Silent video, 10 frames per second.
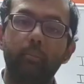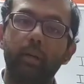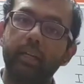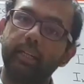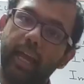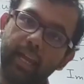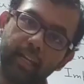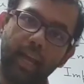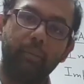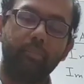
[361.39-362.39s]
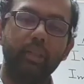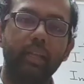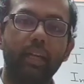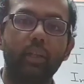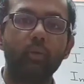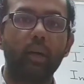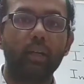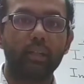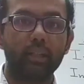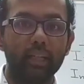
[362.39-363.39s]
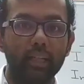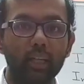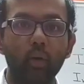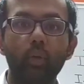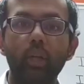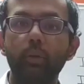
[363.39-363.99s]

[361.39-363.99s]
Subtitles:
But it can happen that you are dealing only